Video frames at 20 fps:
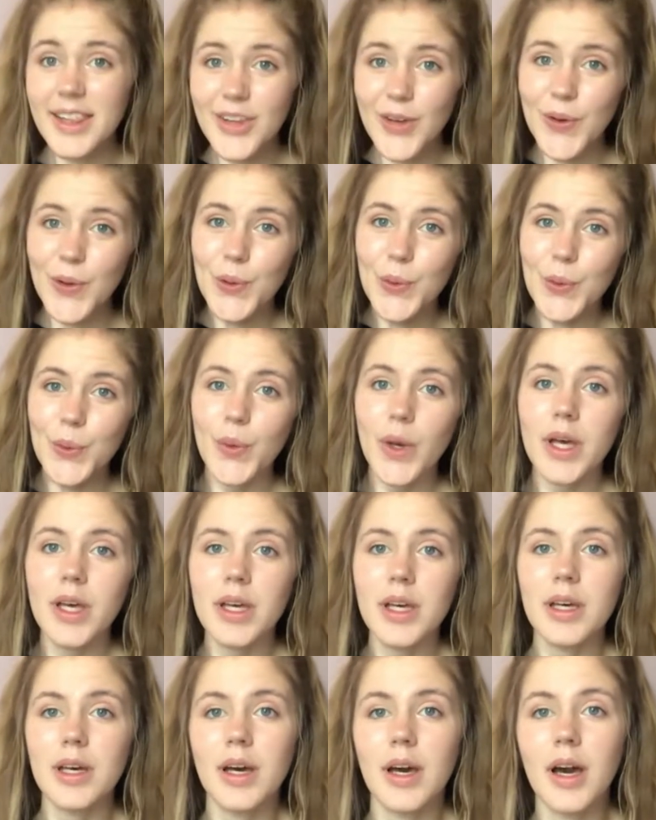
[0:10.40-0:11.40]
Hello.
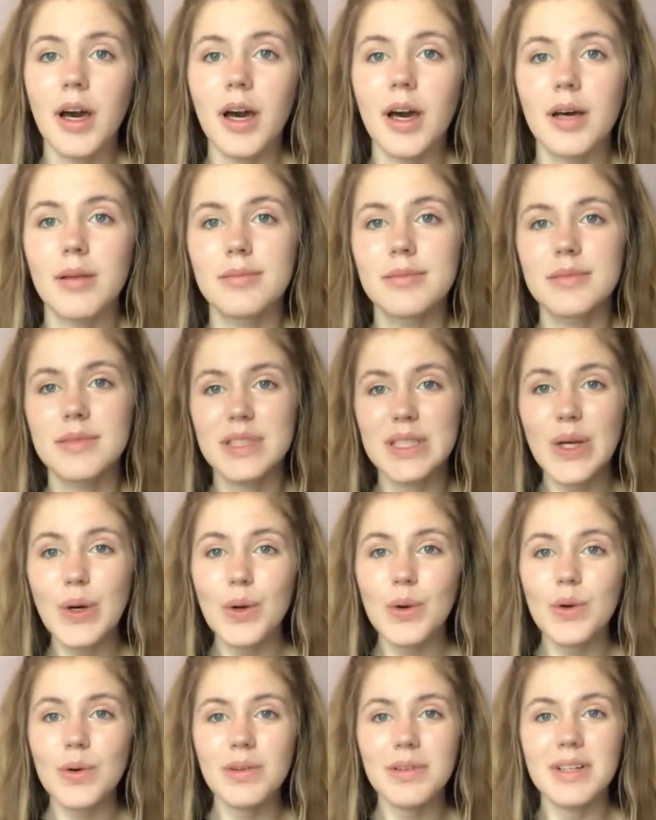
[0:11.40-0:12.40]

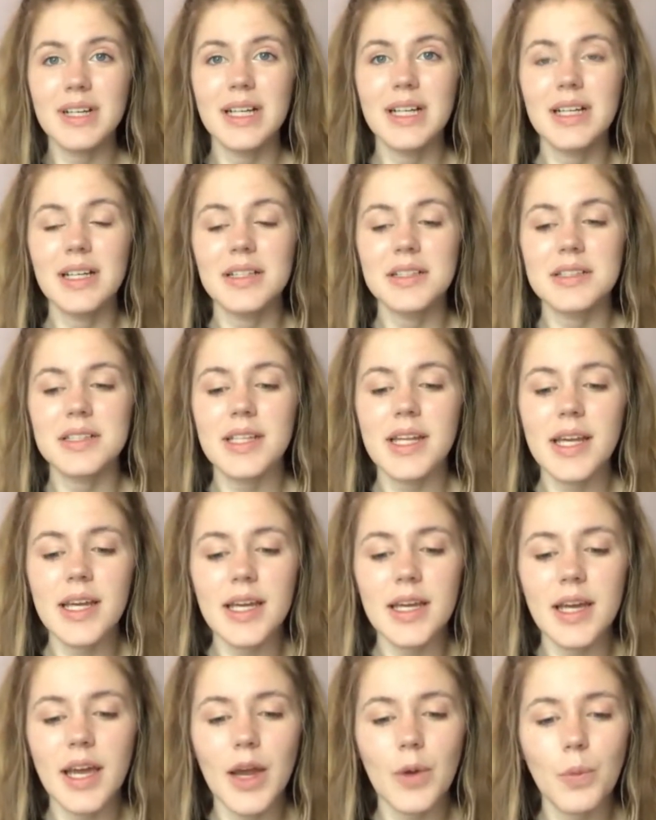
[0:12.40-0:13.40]
So
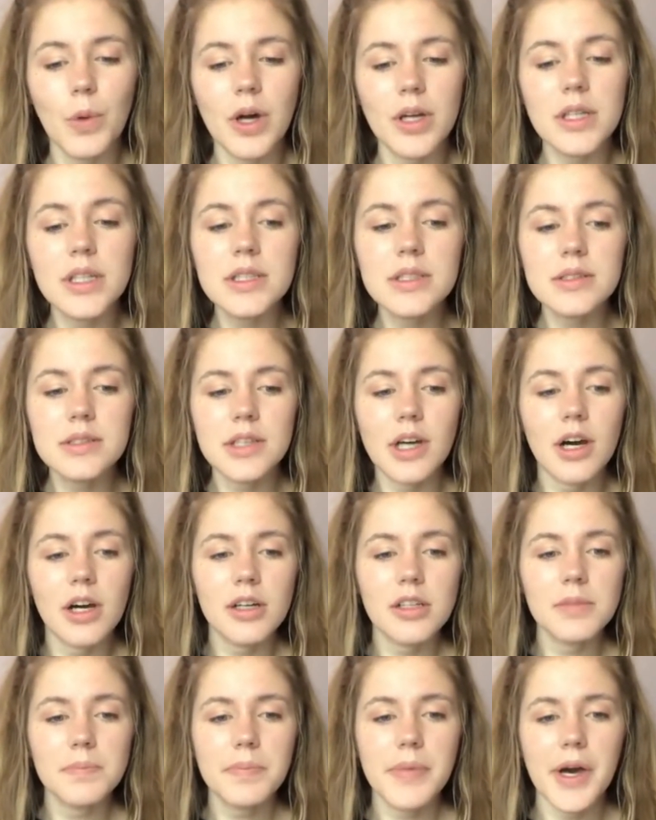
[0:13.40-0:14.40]
today I wanted to
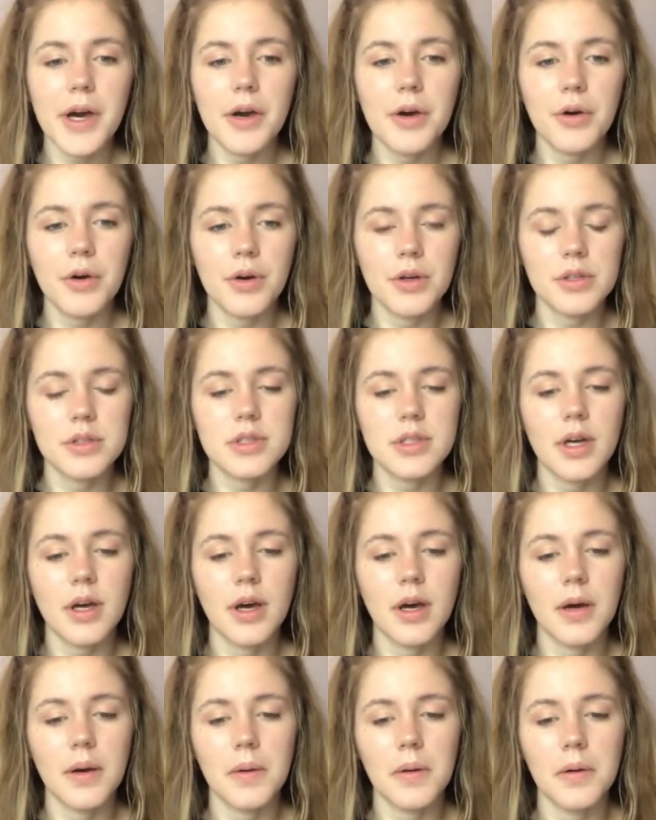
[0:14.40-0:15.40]
talk about
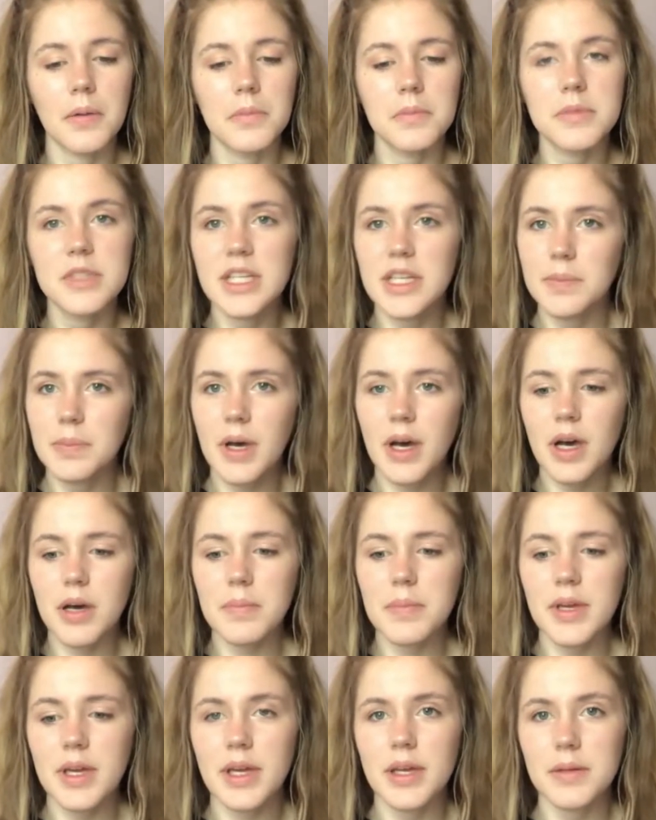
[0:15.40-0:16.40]

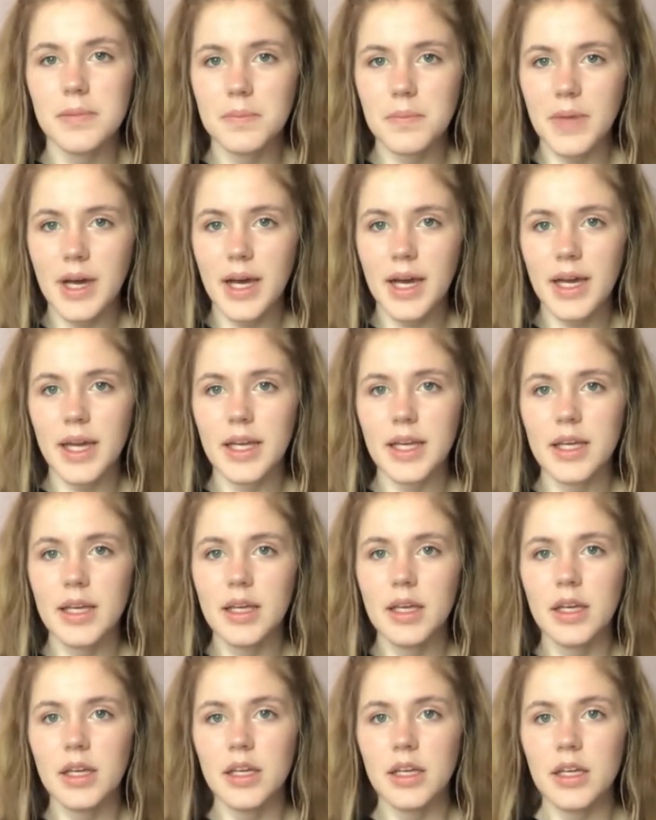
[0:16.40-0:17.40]
Depop and my
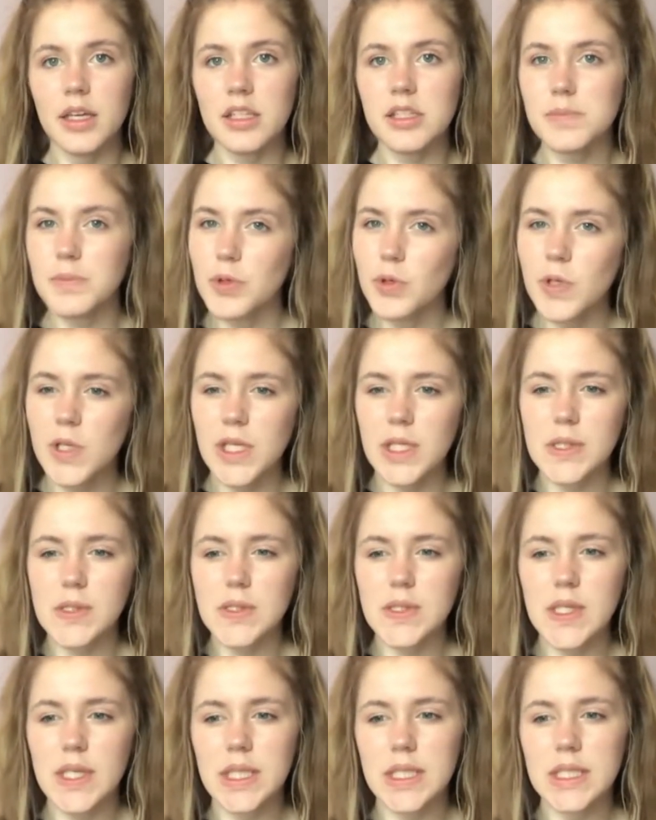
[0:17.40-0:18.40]

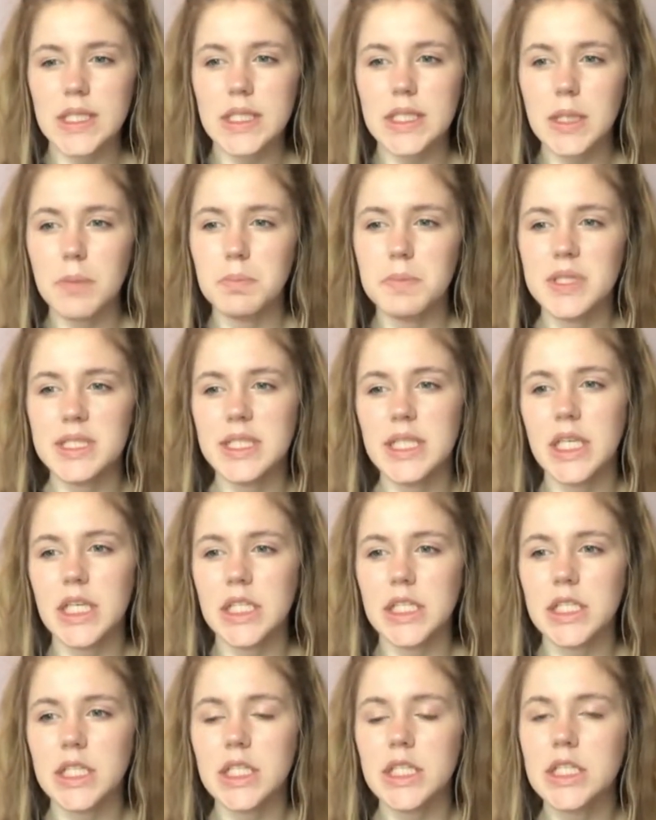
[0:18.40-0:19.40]
experience and tips
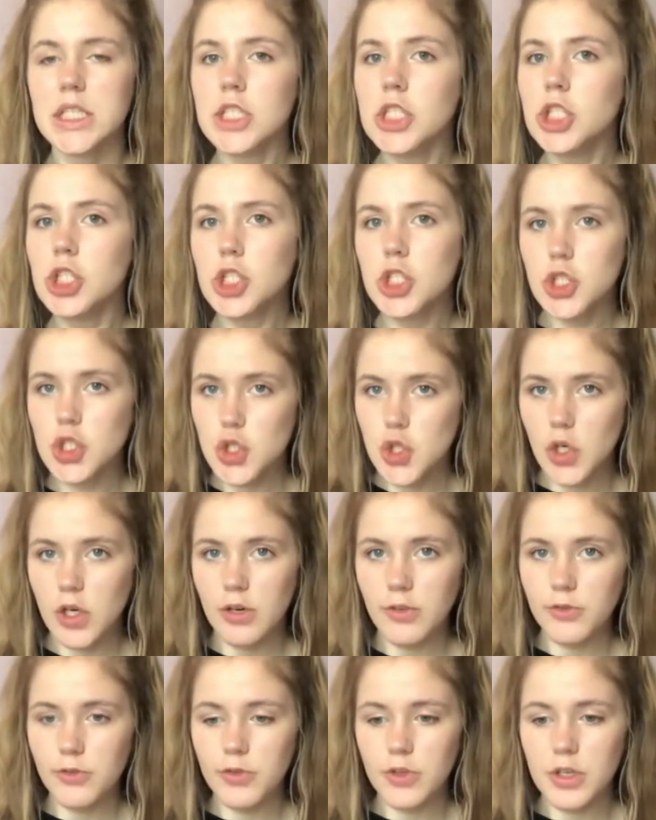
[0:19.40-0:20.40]
and
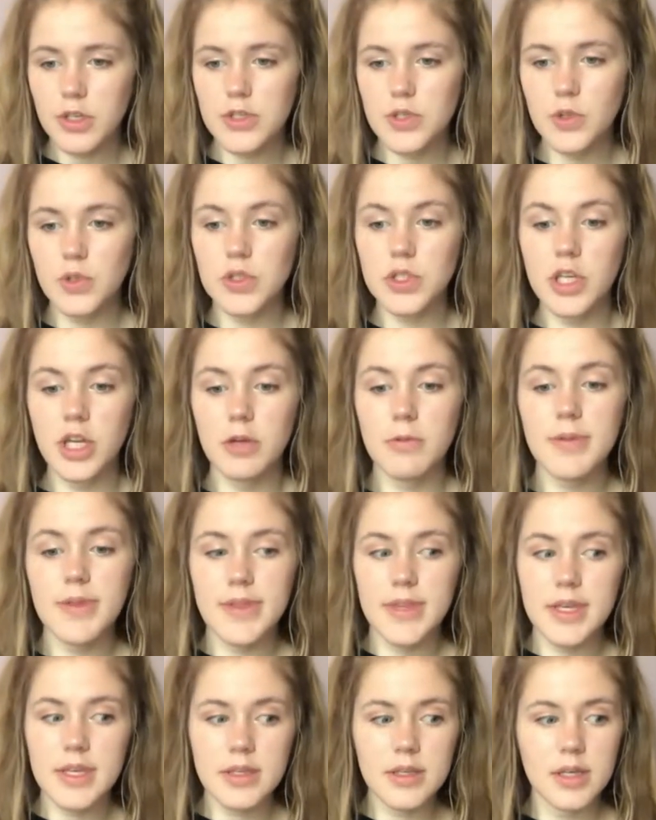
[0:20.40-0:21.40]
stuff associated
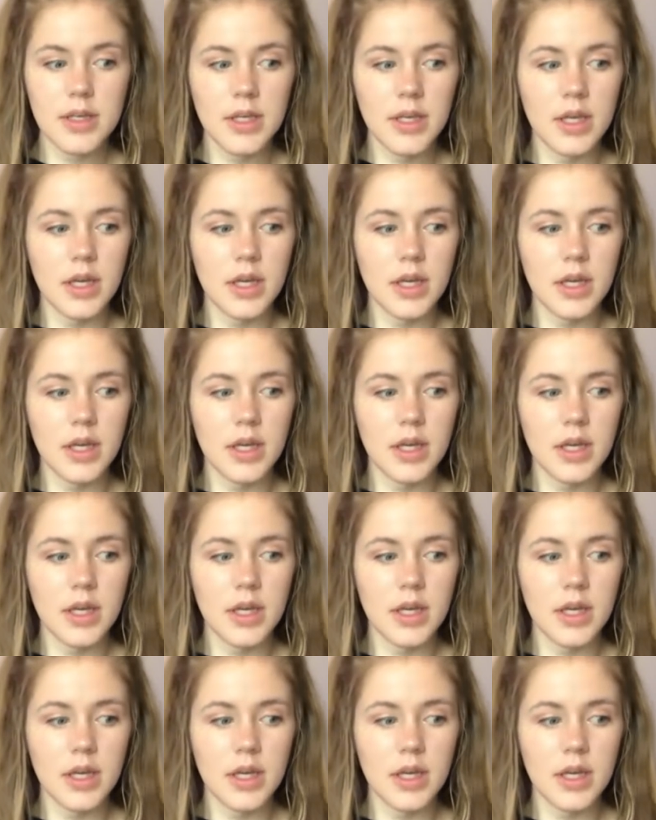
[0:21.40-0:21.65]
with it.